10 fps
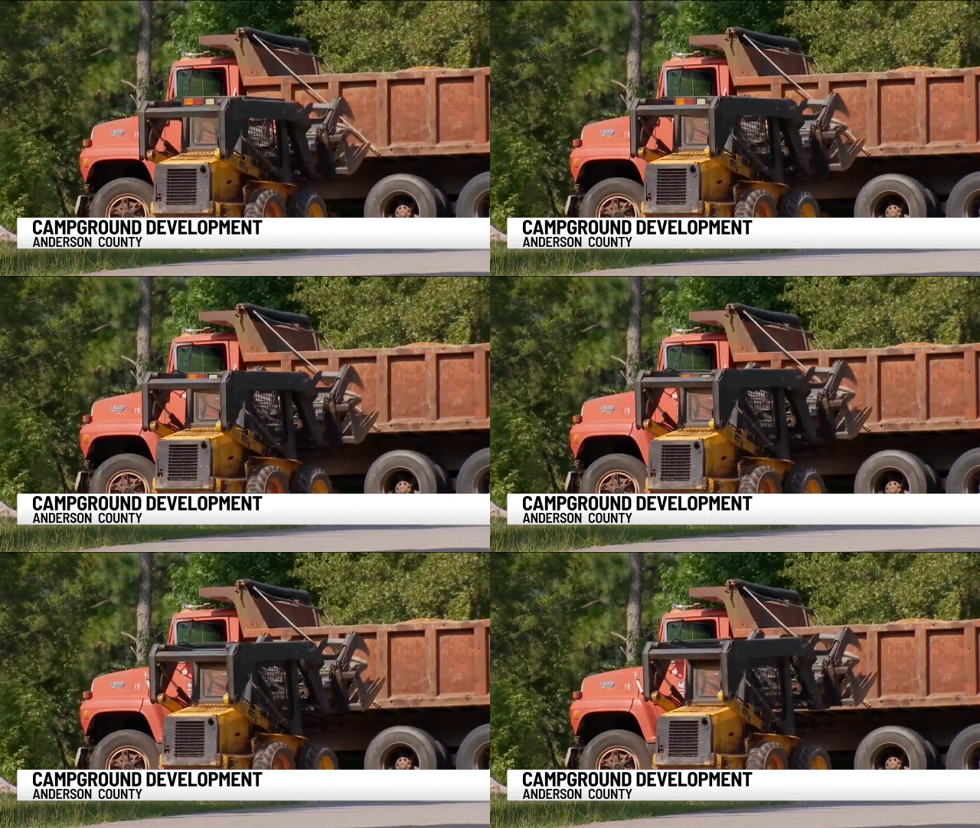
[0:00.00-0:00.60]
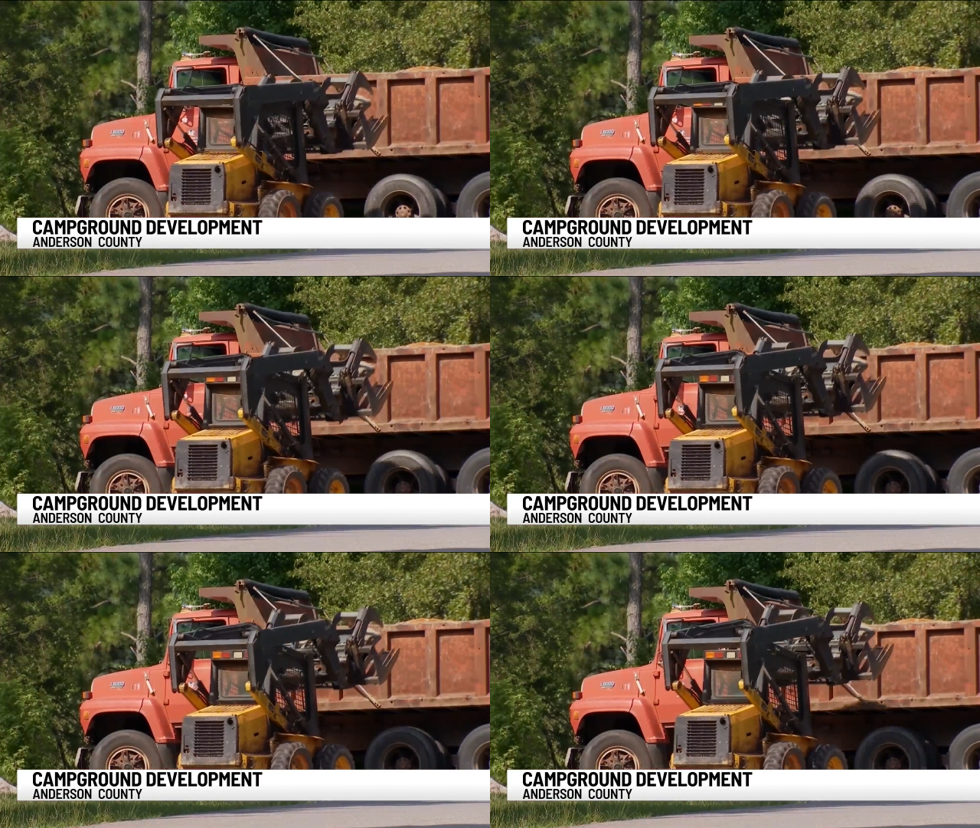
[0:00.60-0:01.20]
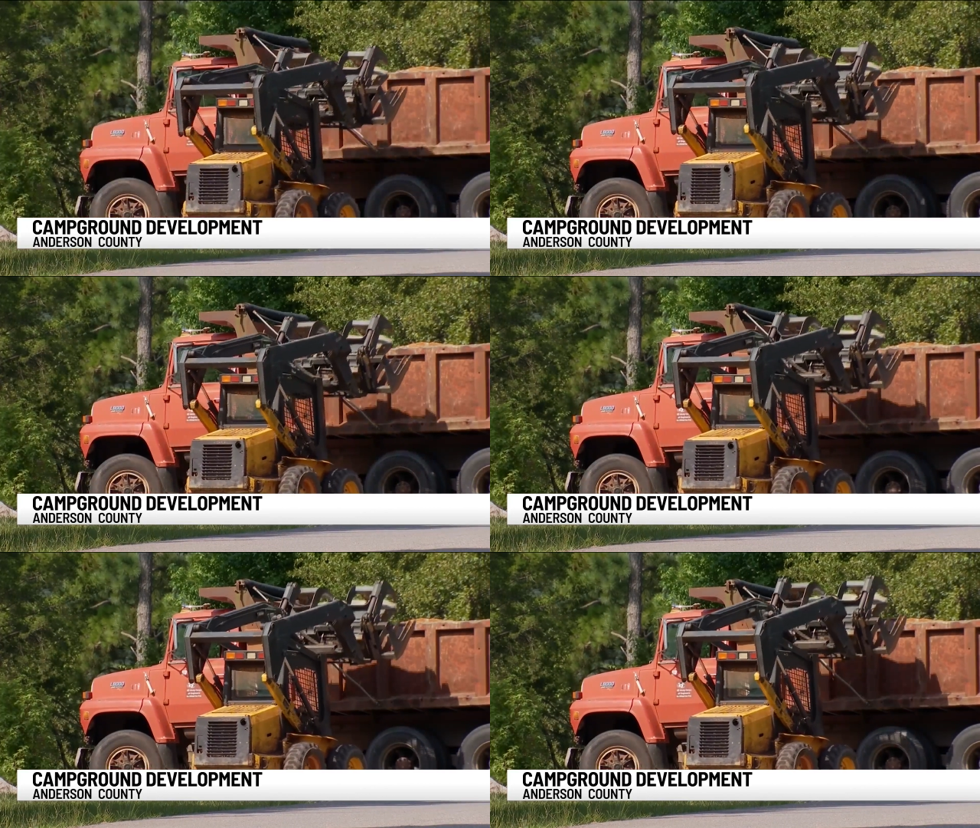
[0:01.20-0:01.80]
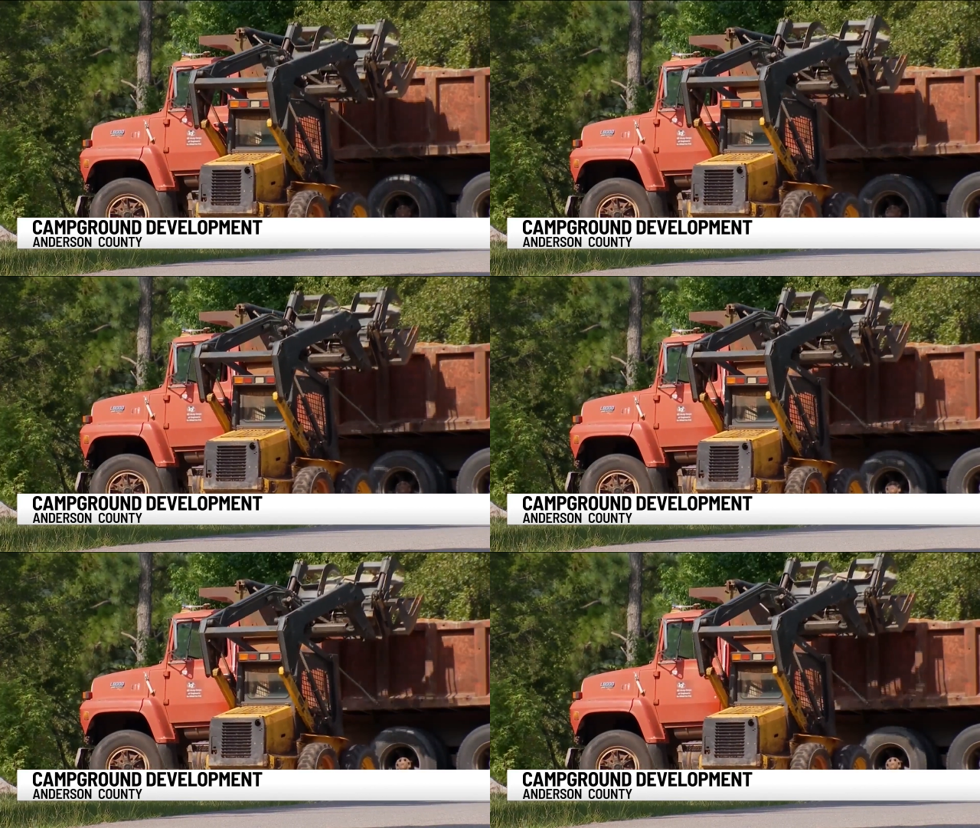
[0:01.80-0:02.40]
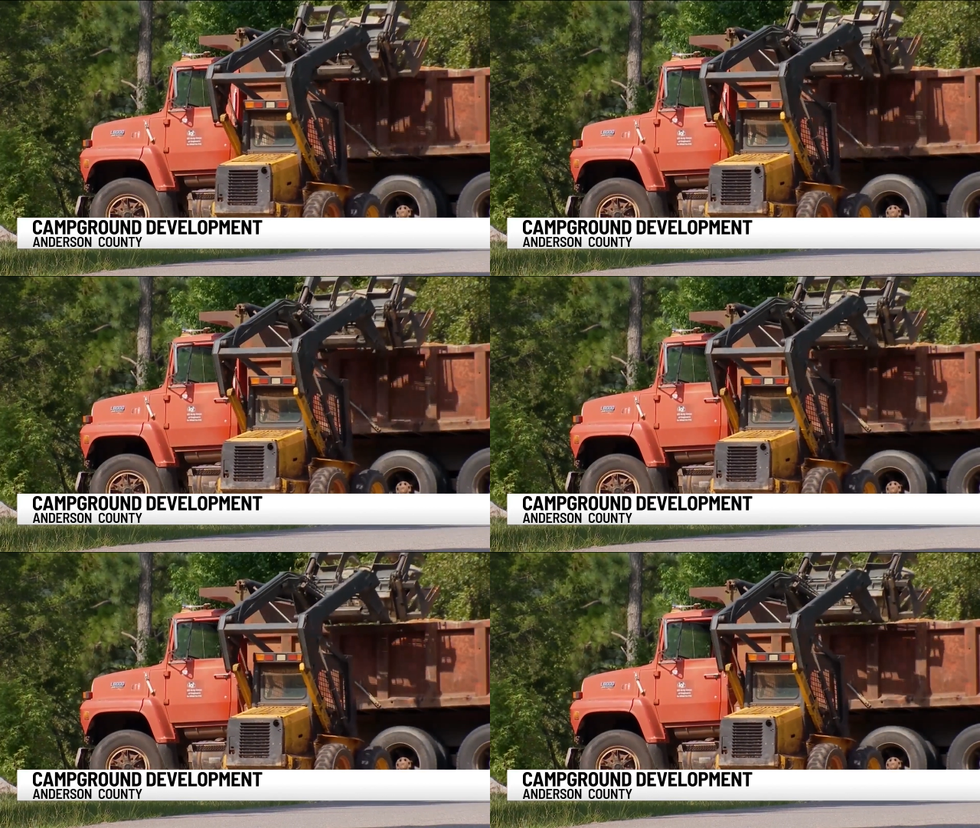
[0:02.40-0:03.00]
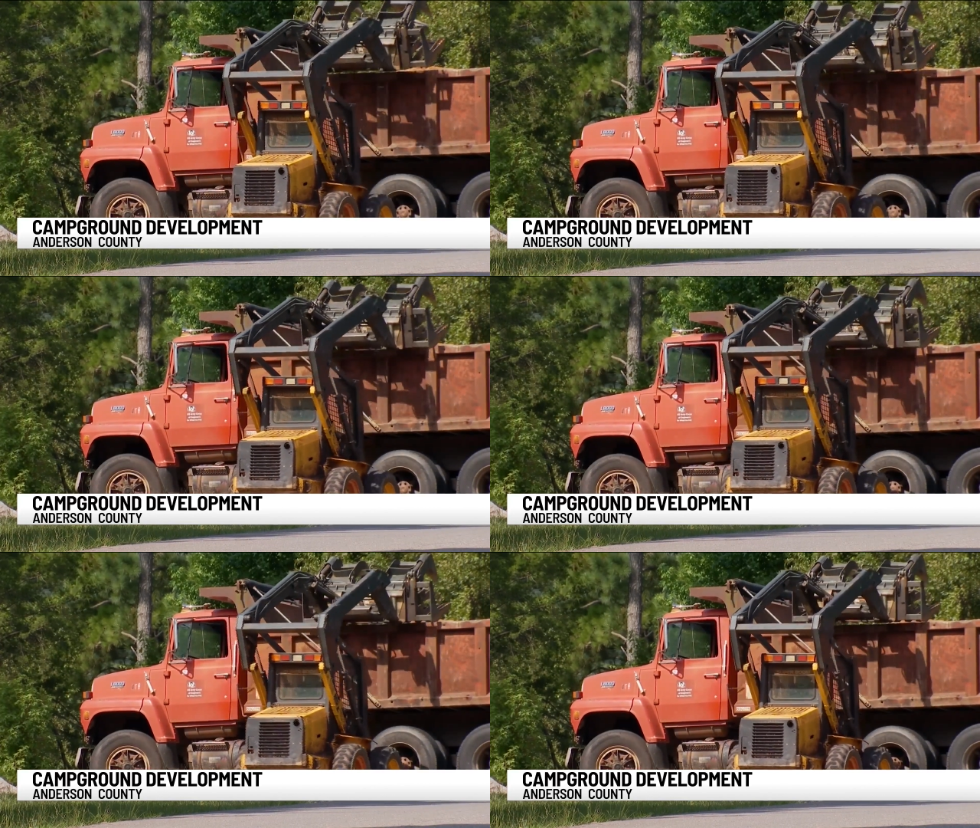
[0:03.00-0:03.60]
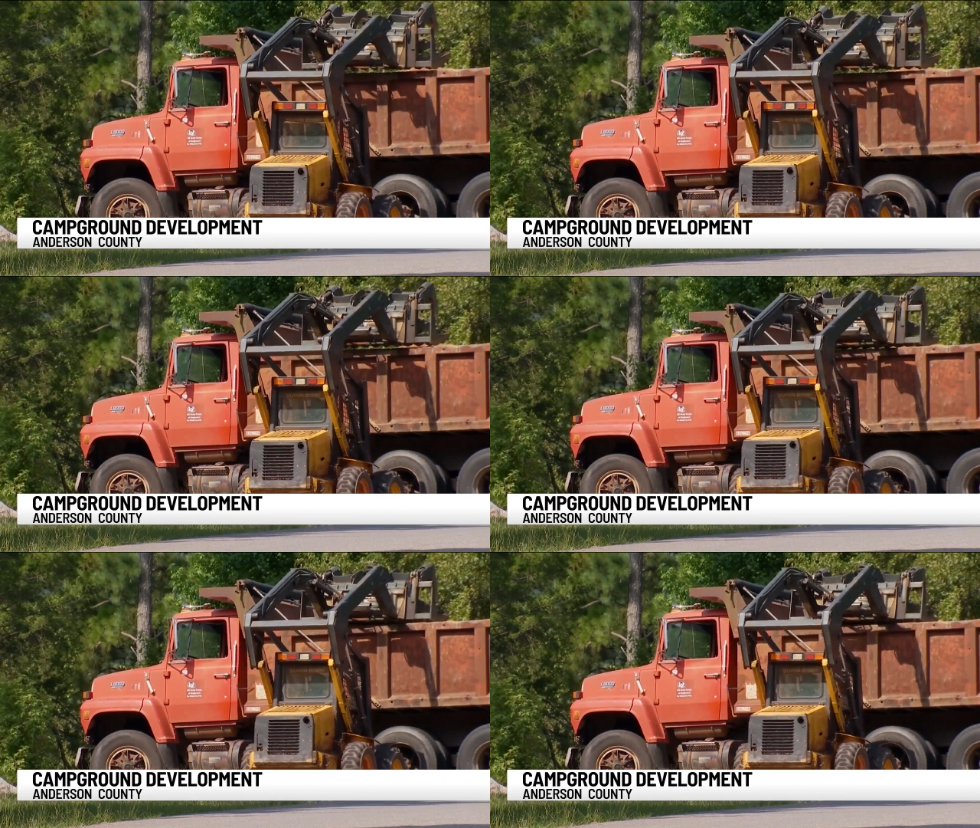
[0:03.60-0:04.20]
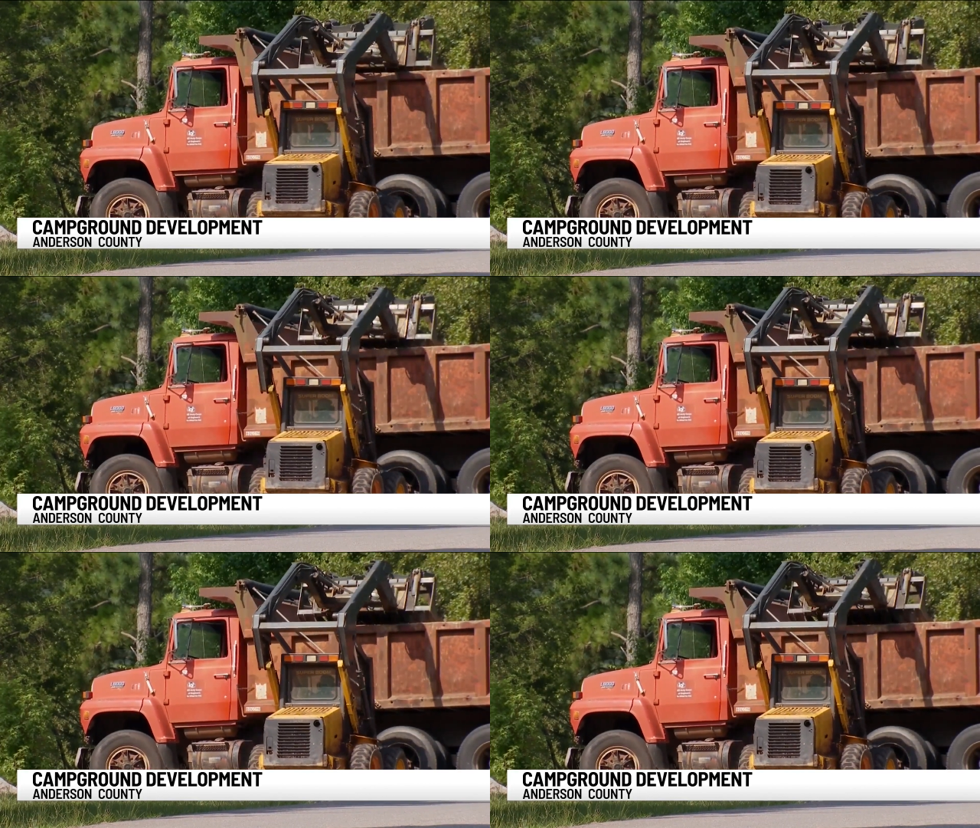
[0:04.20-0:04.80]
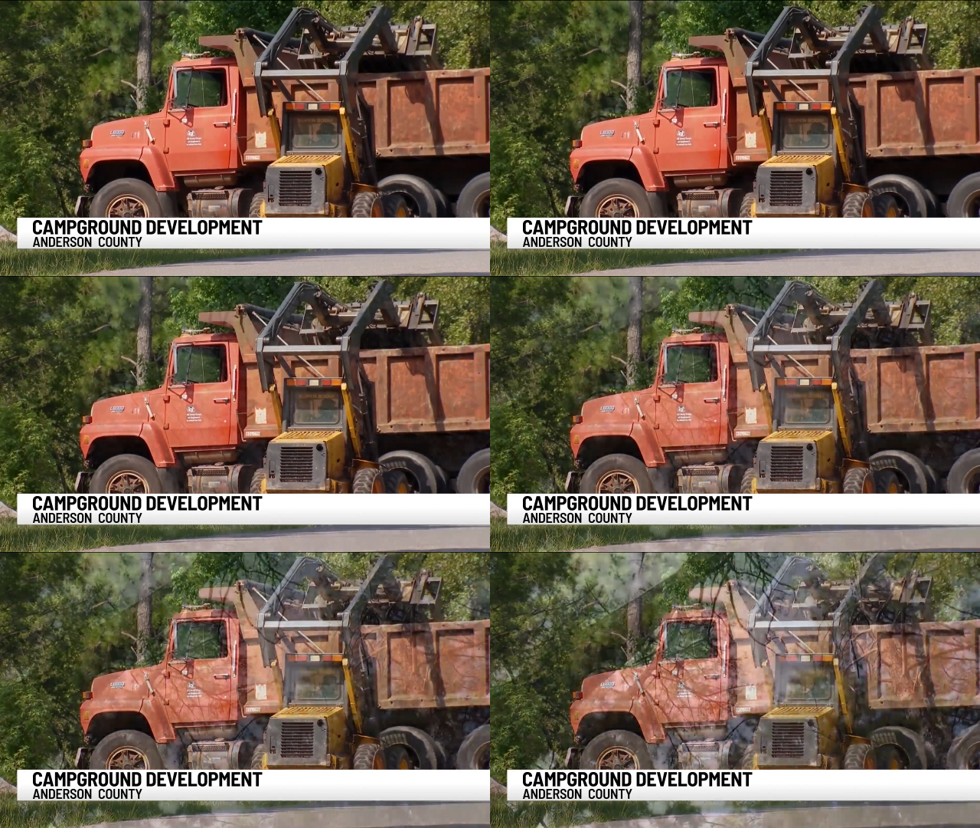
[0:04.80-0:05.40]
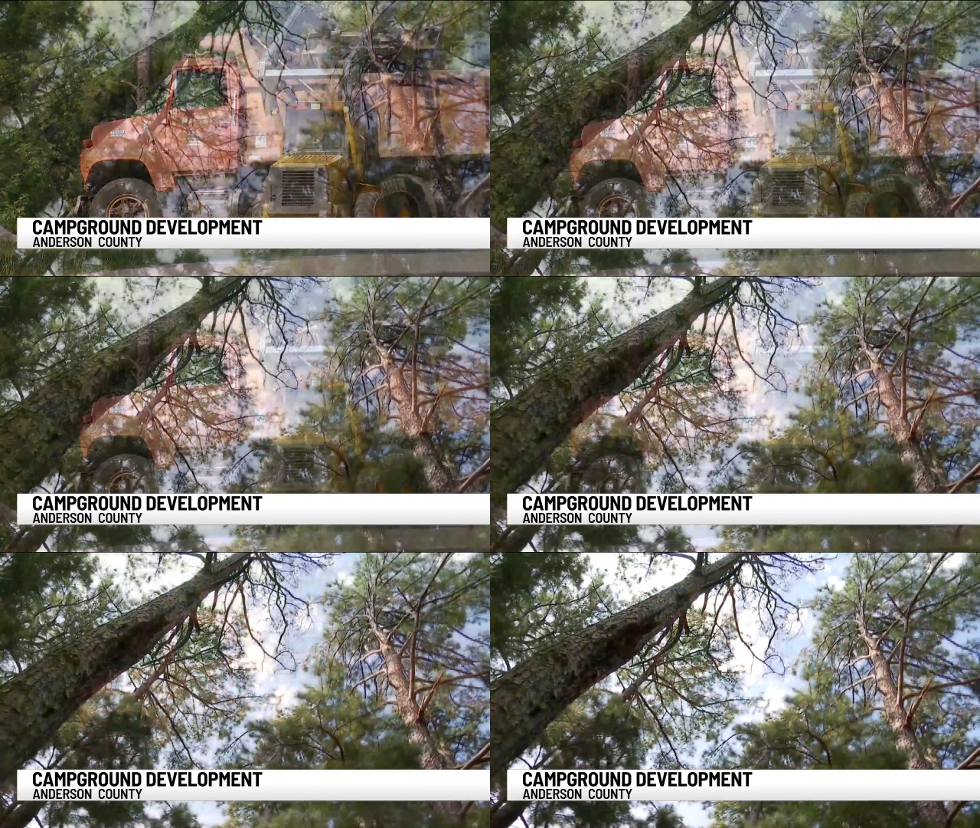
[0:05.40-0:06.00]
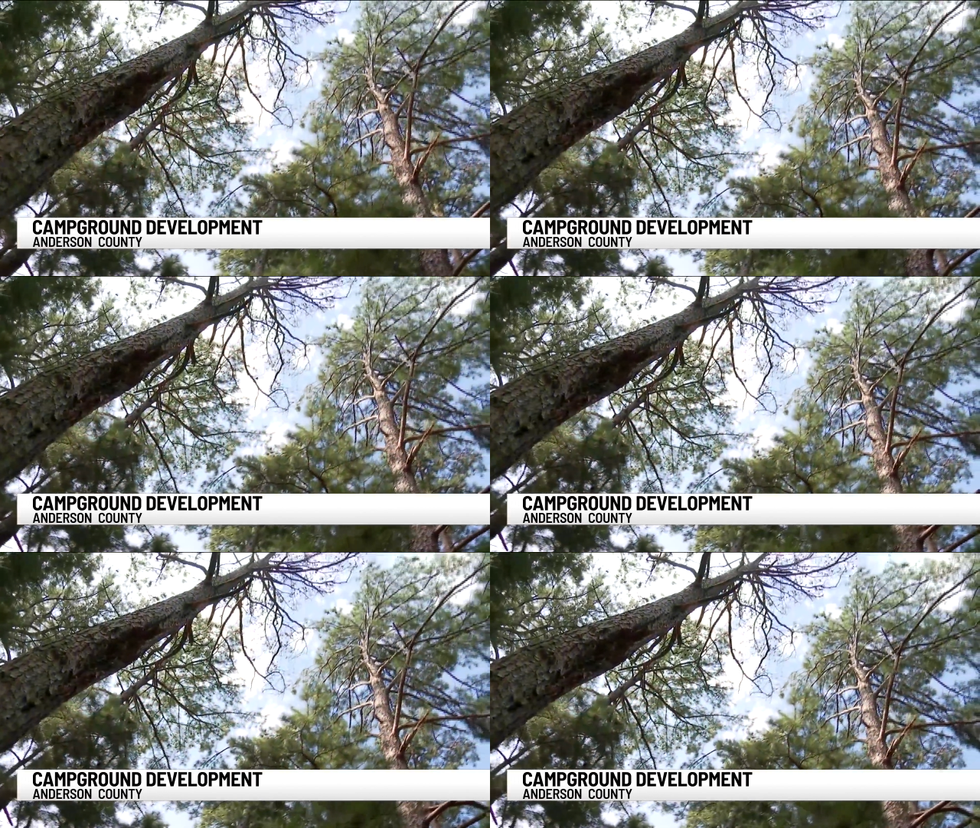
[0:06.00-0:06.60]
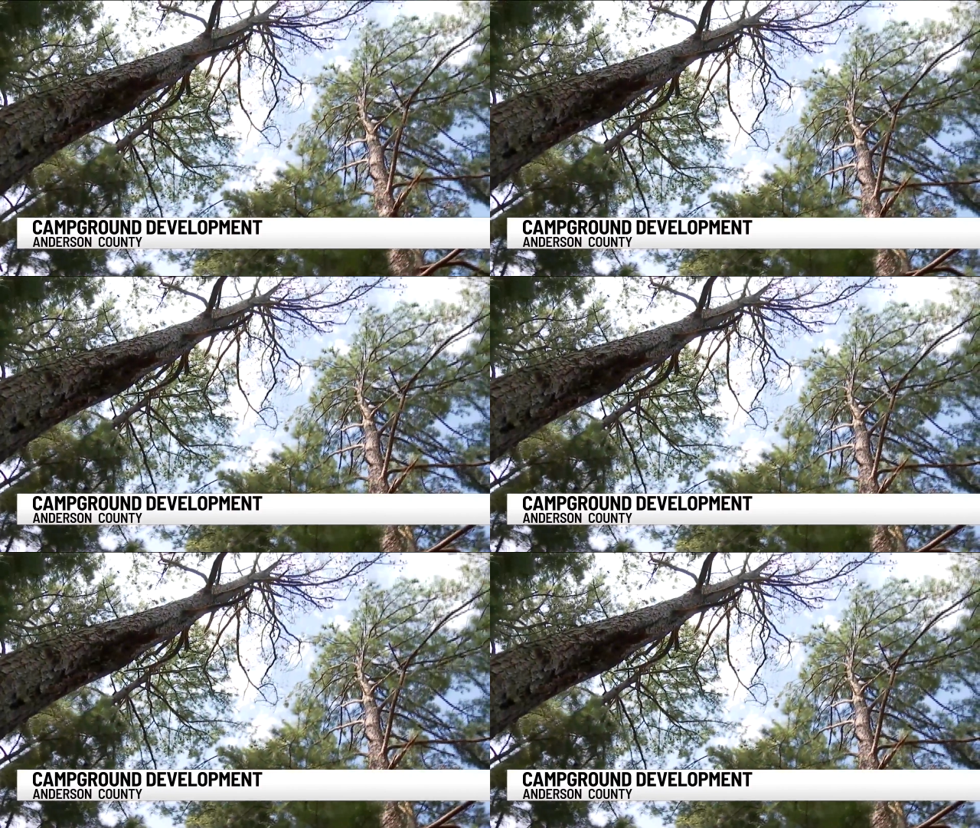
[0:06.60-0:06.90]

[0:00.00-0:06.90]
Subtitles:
No face is visible, so there are no lips to read.